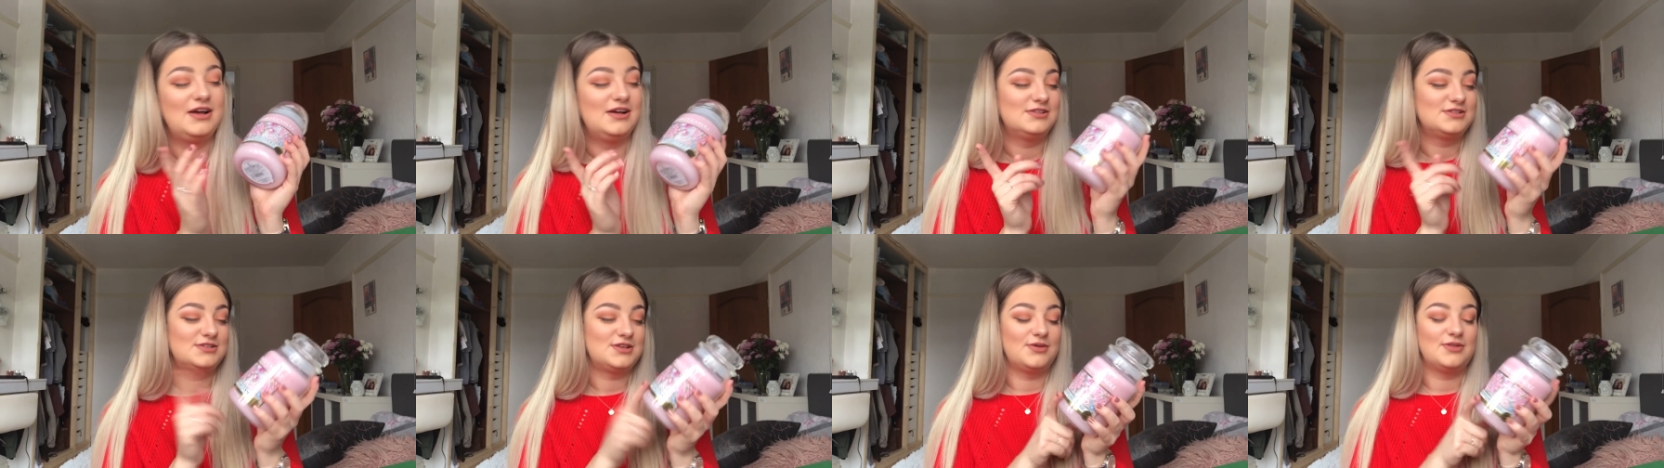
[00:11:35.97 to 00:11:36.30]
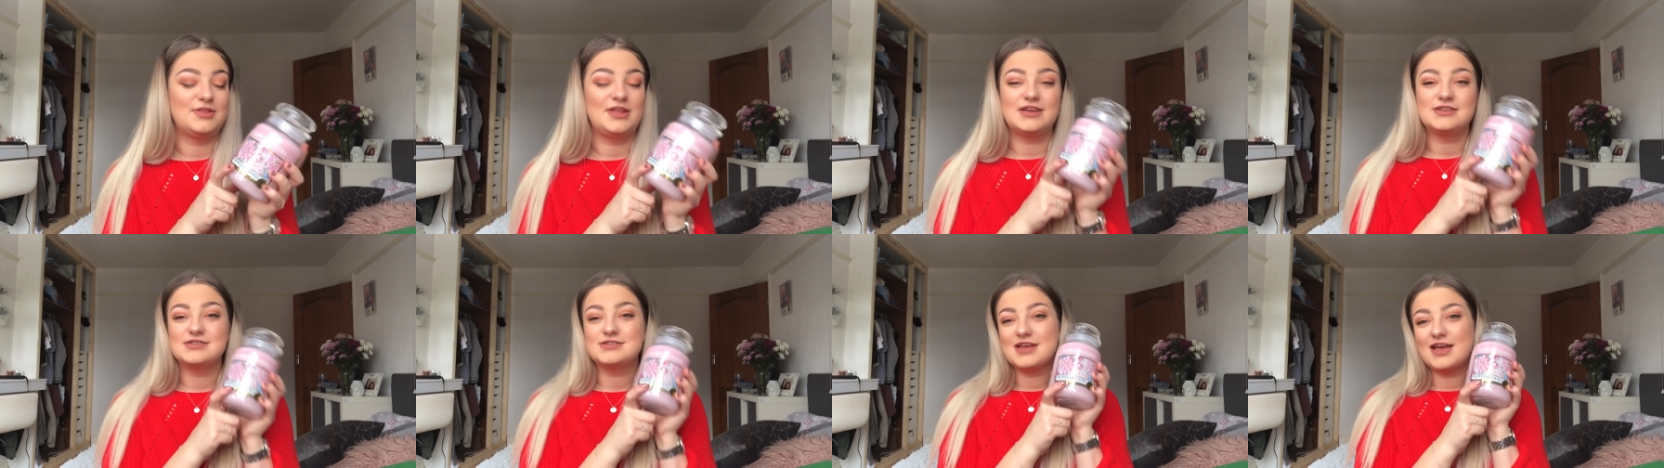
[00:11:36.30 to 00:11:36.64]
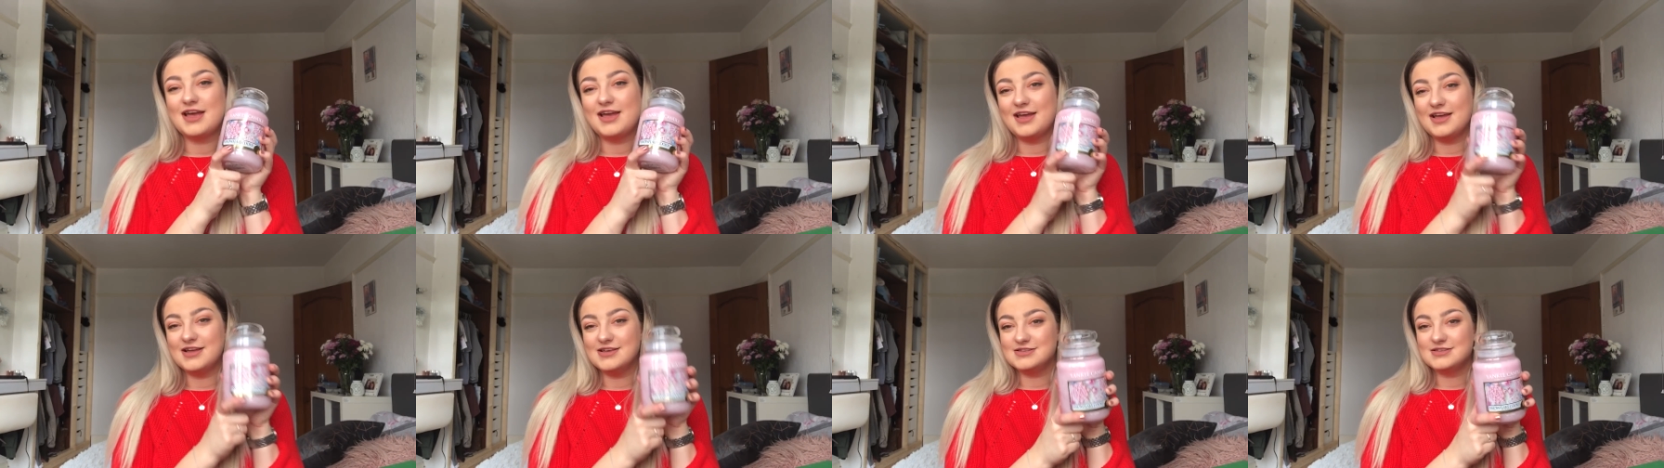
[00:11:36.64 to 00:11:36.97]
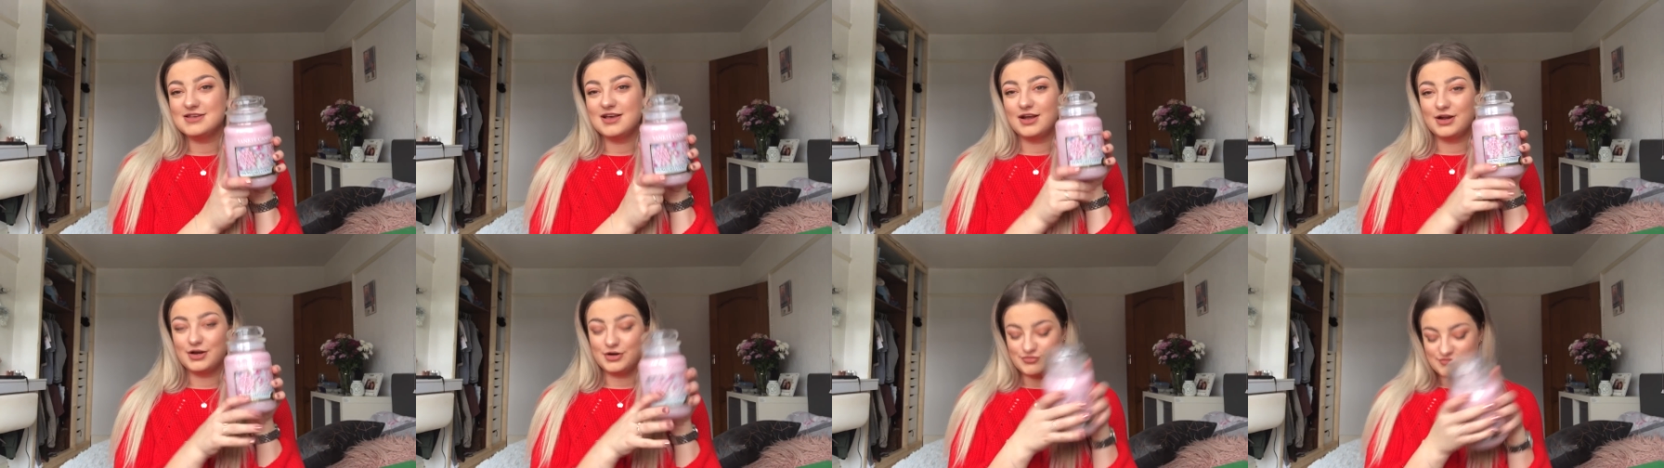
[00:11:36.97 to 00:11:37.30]
so this is
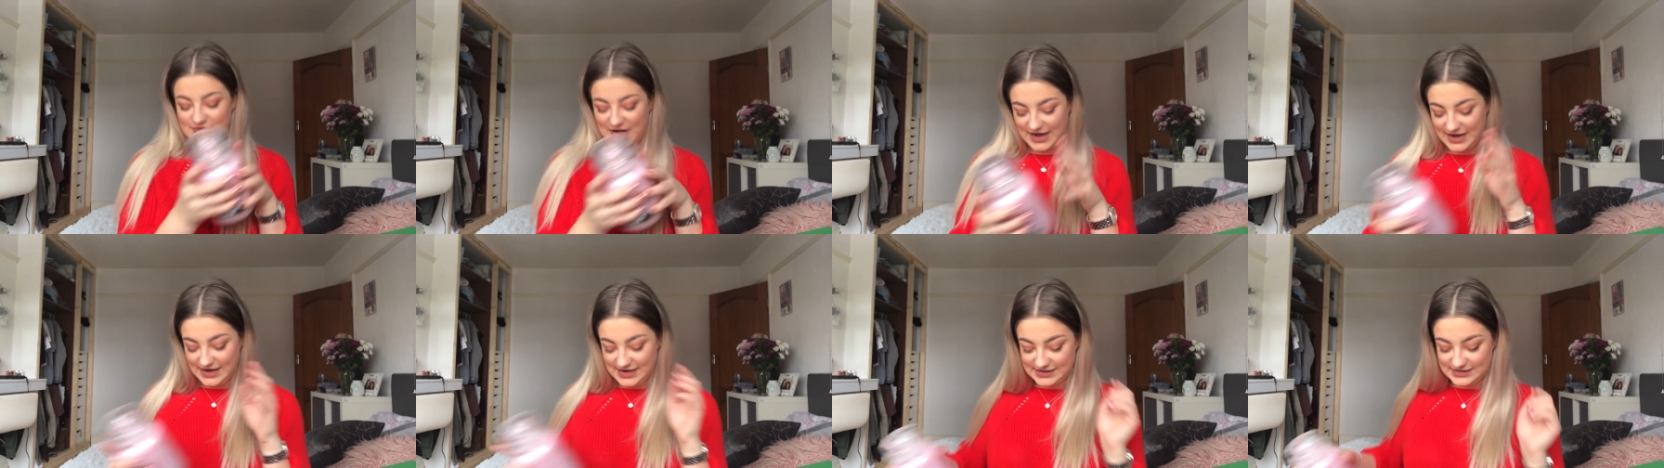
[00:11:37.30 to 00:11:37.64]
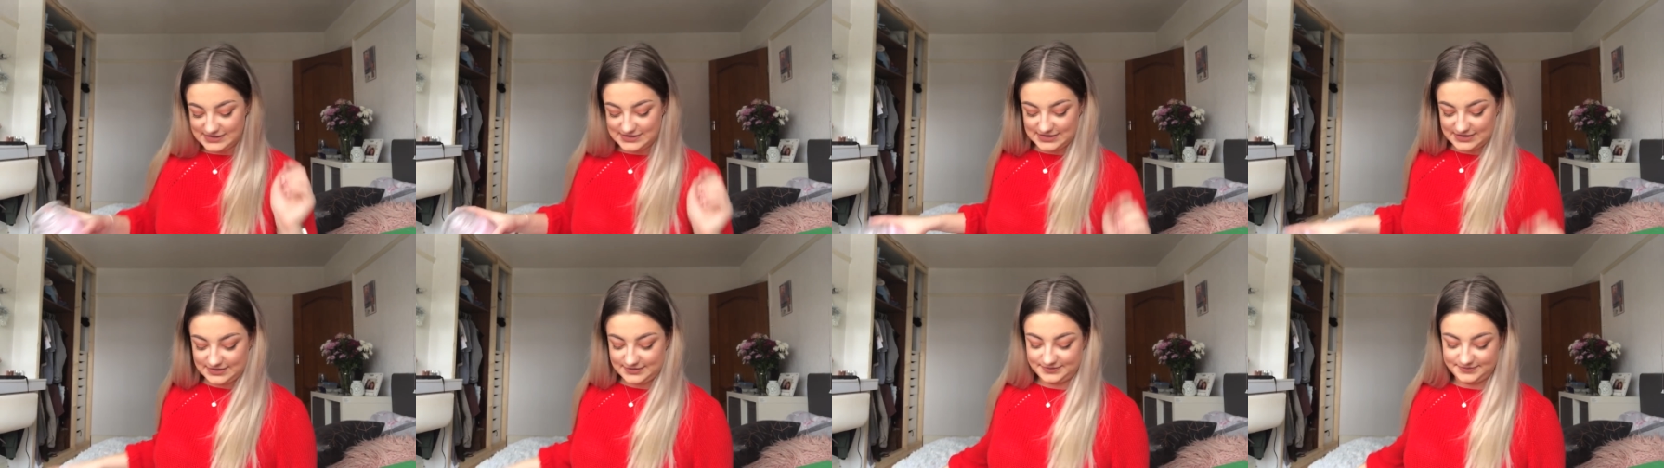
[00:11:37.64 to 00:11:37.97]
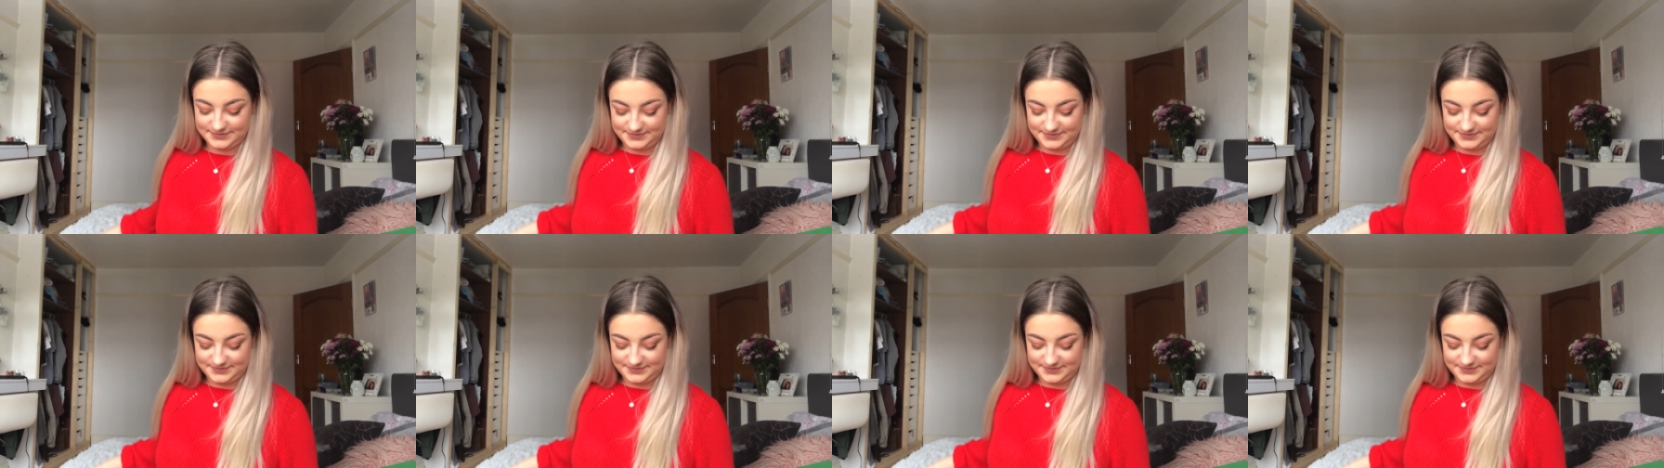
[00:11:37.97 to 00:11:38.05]
great.